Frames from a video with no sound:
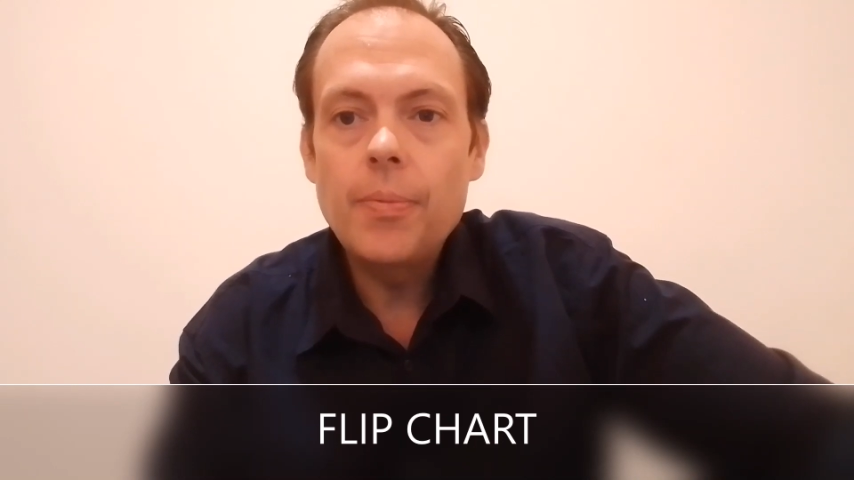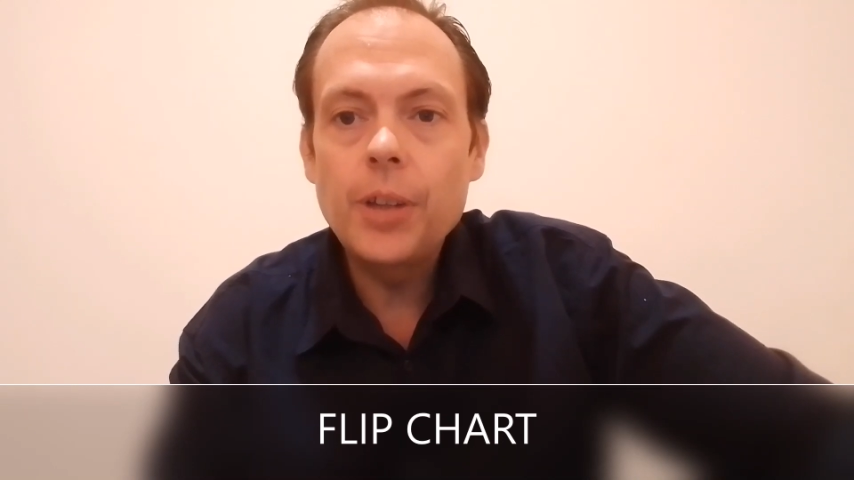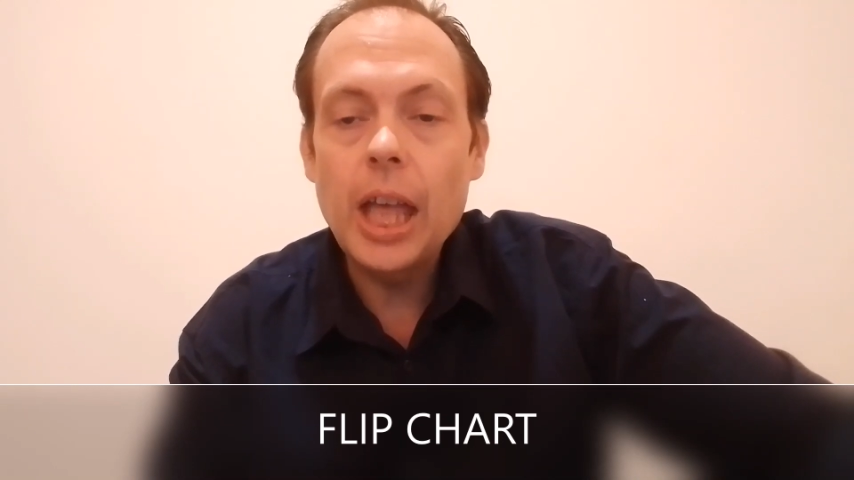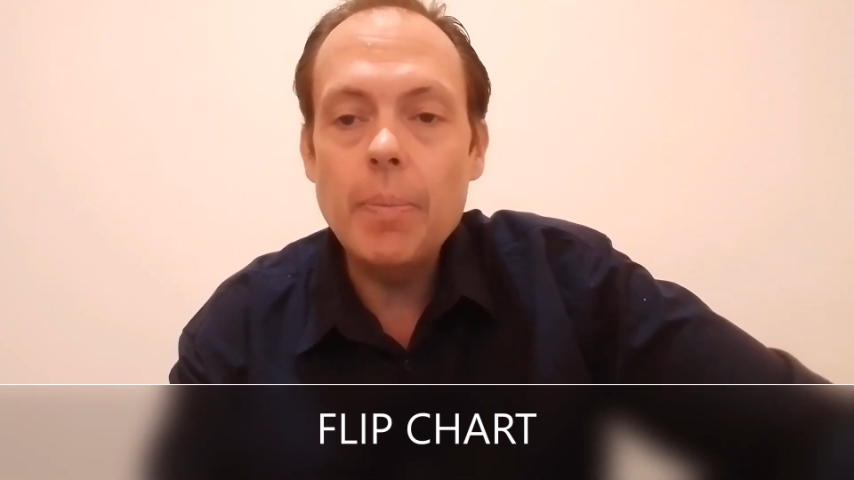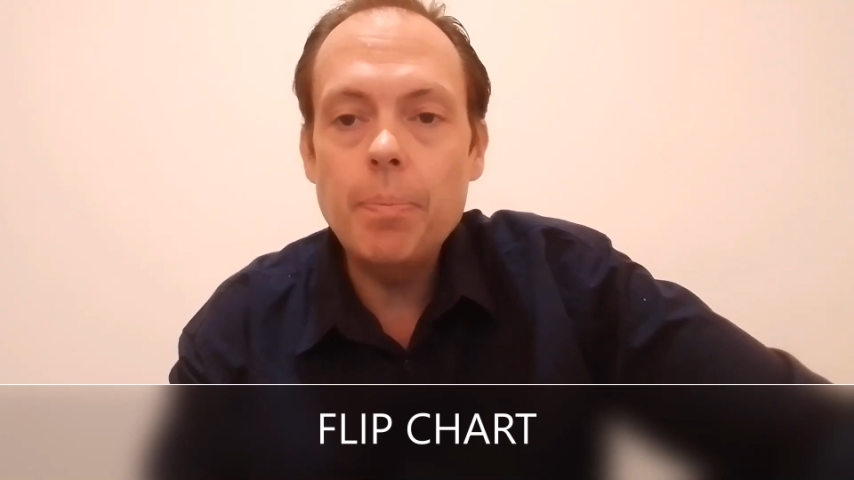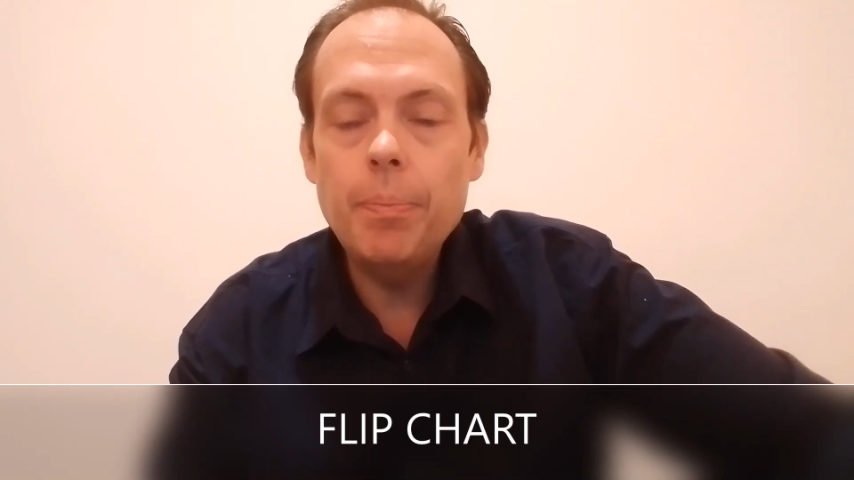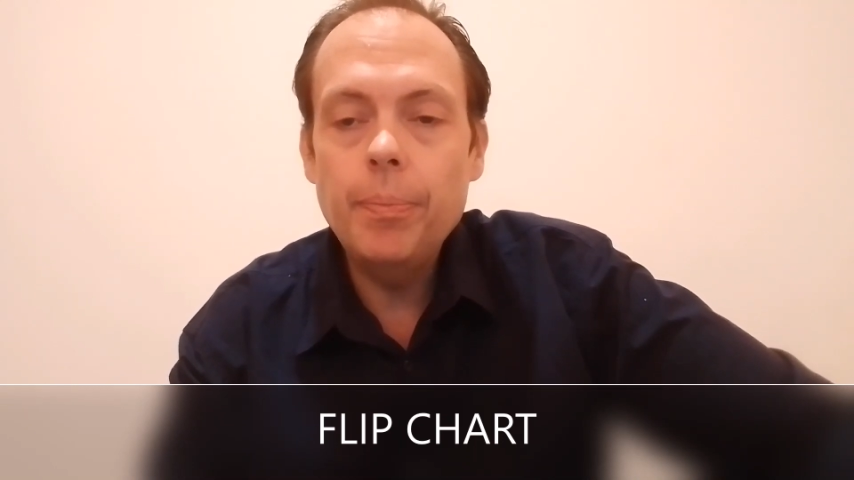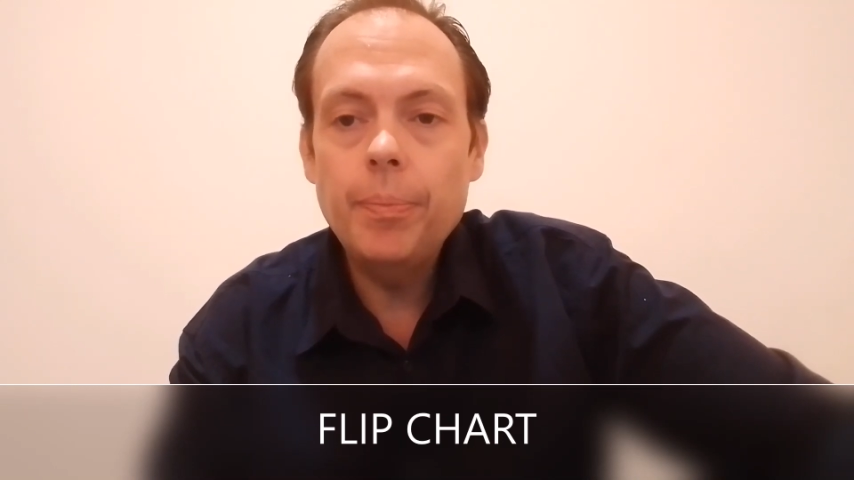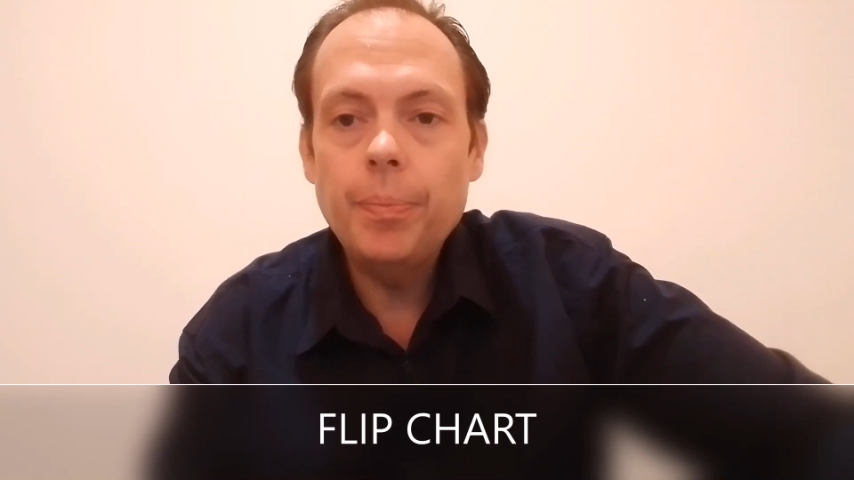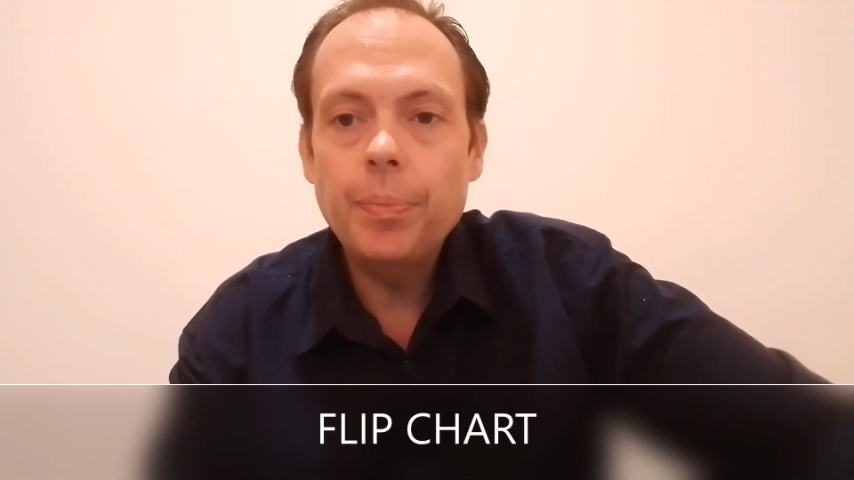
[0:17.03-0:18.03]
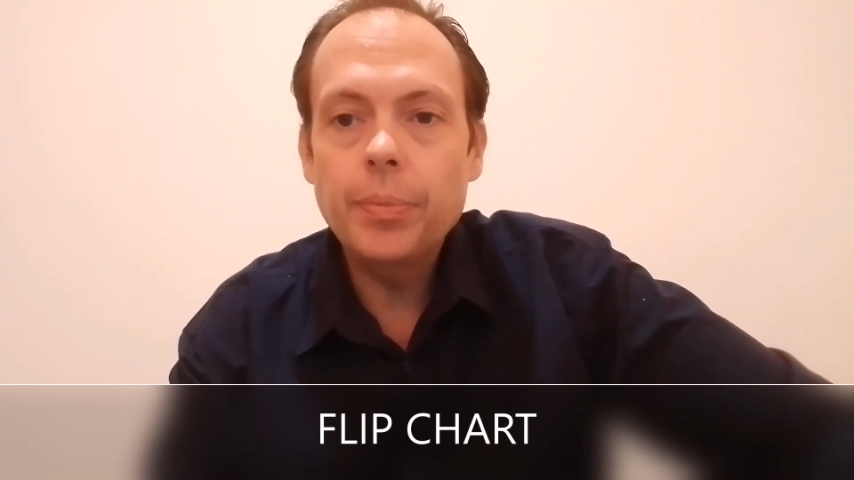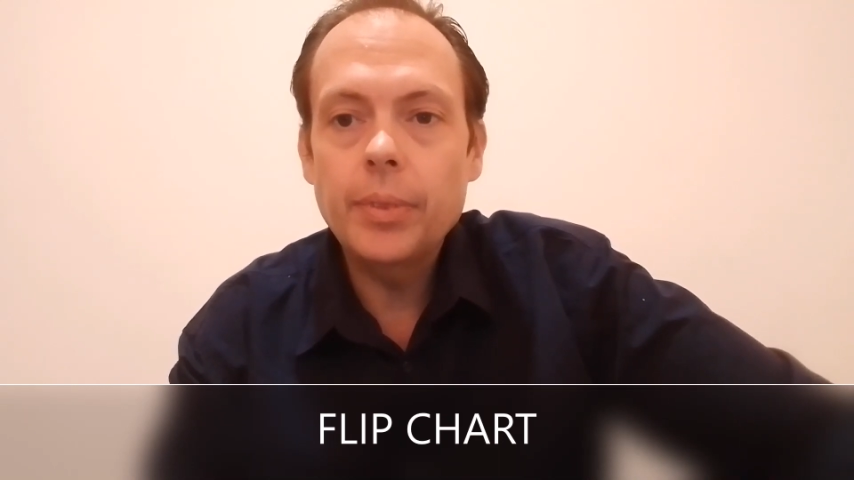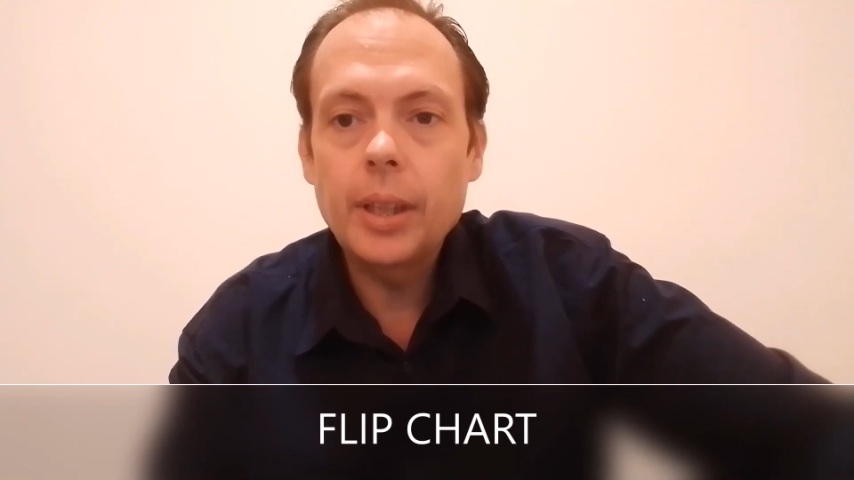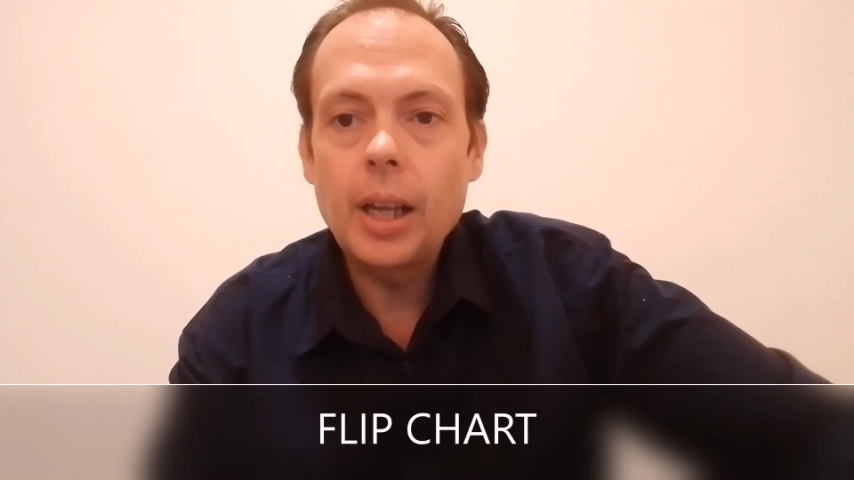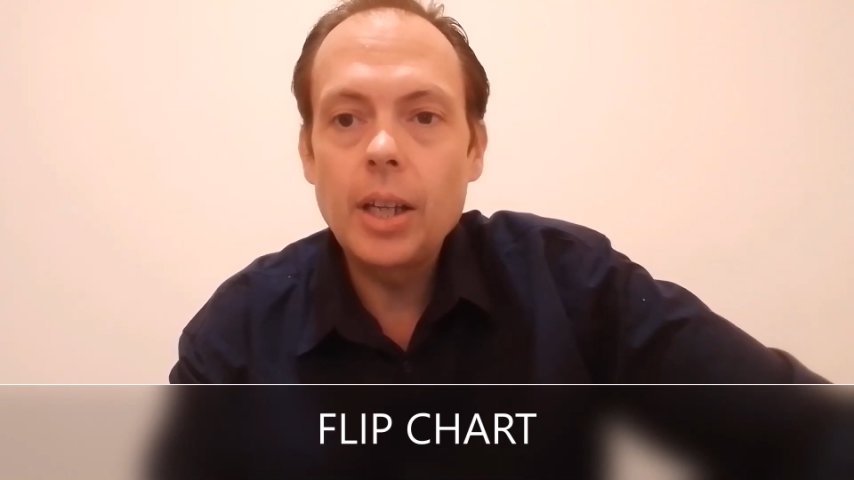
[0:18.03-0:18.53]
Flip
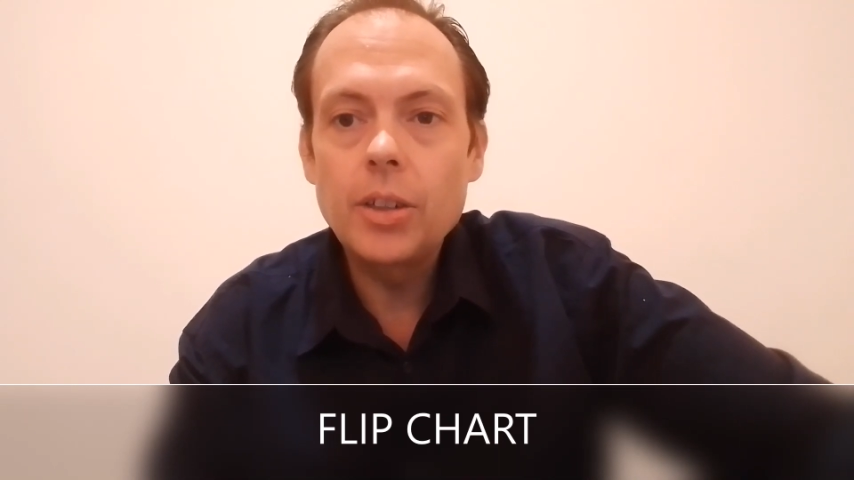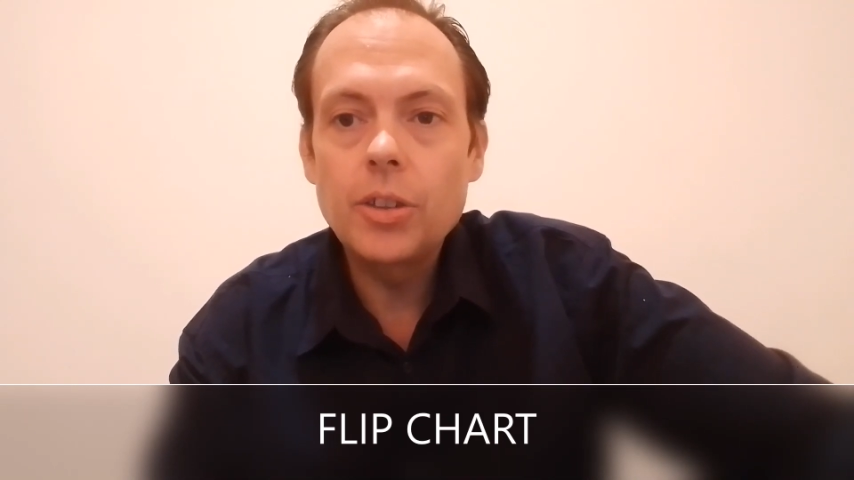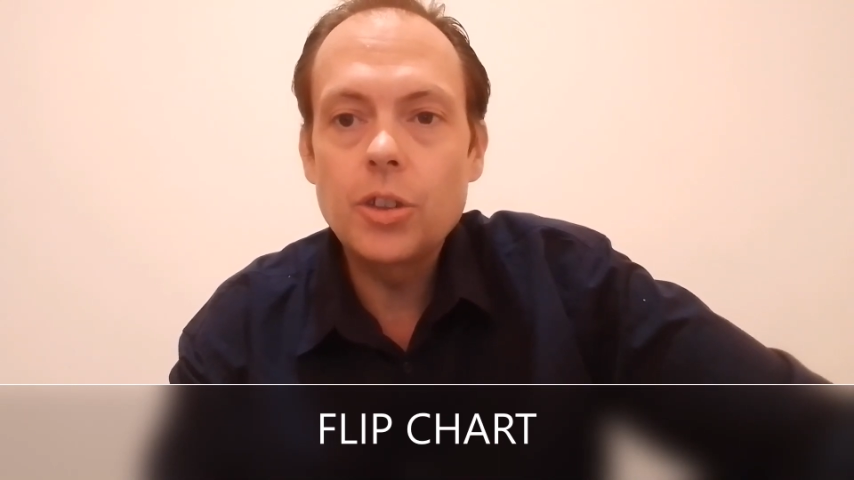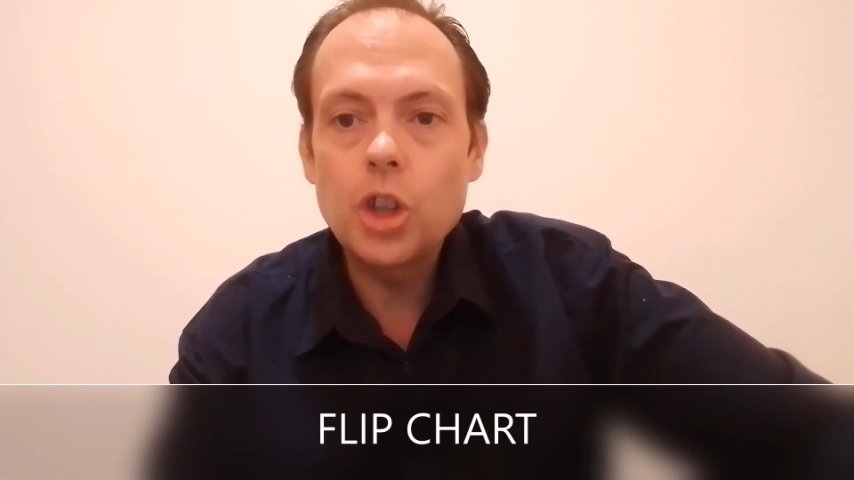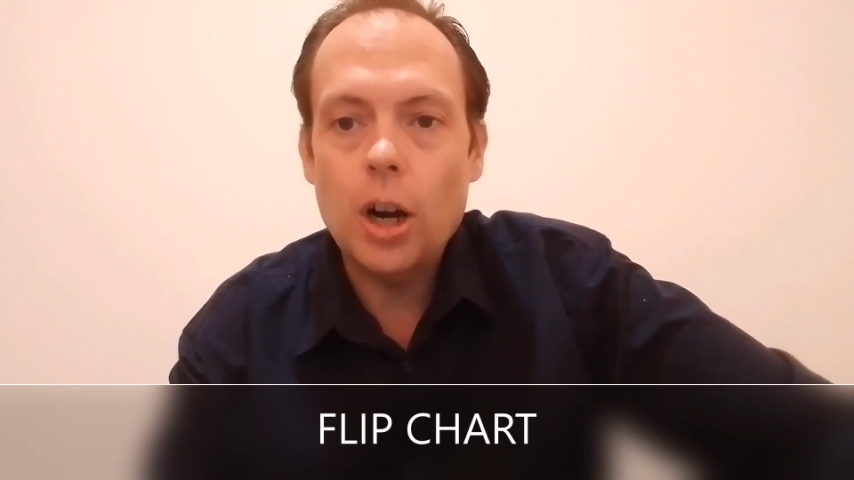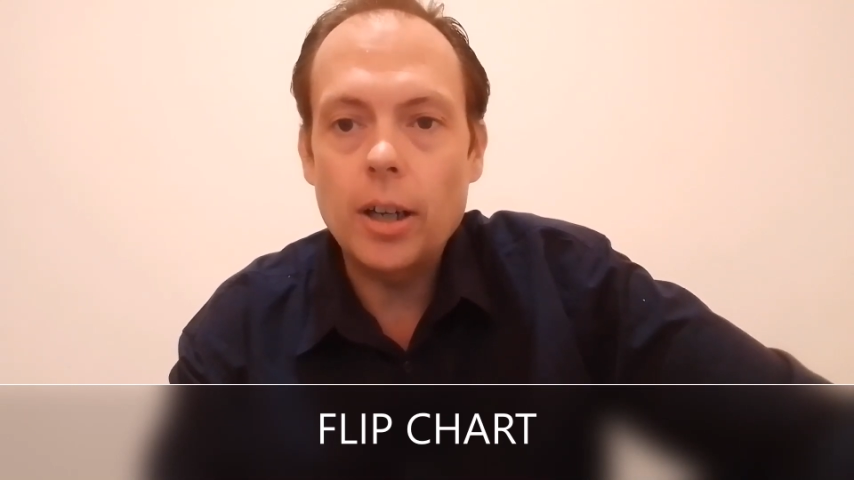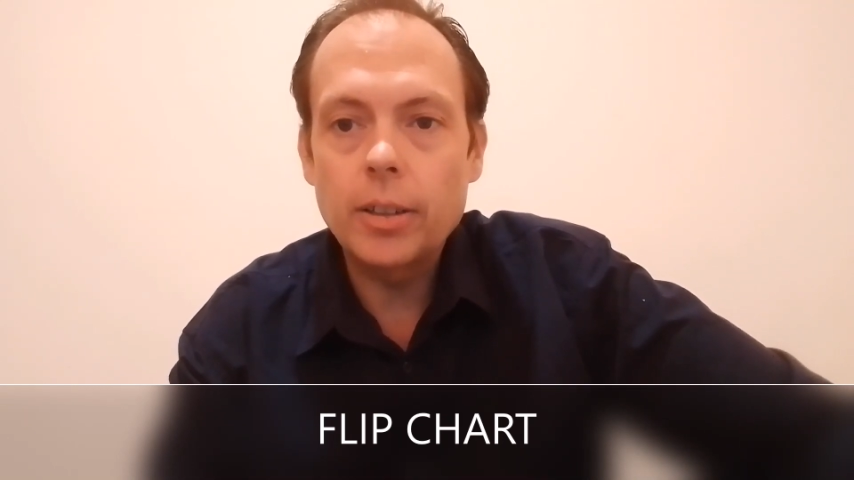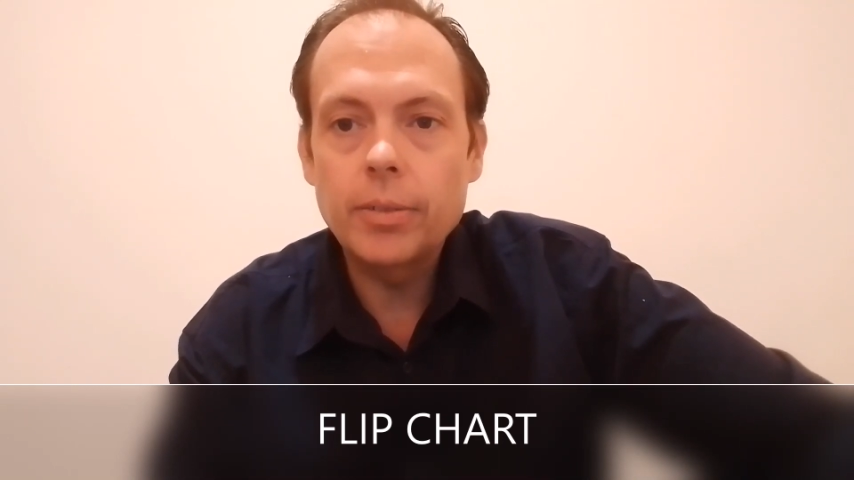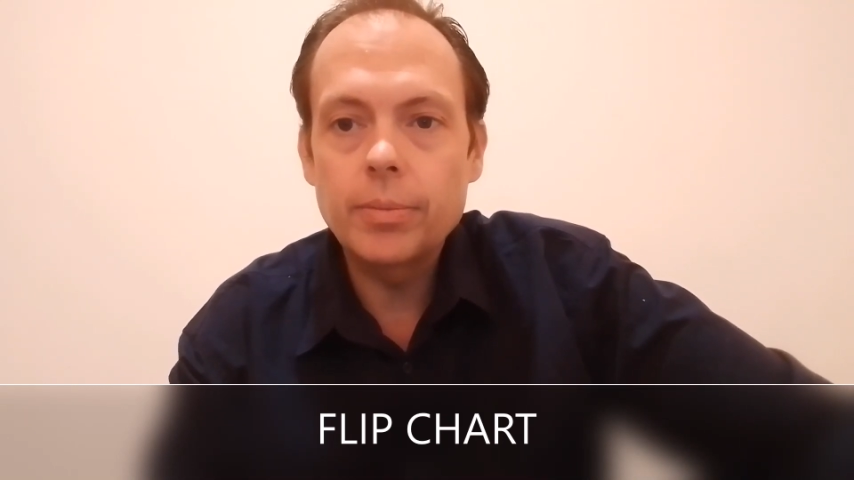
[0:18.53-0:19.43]
chart. Flip chart.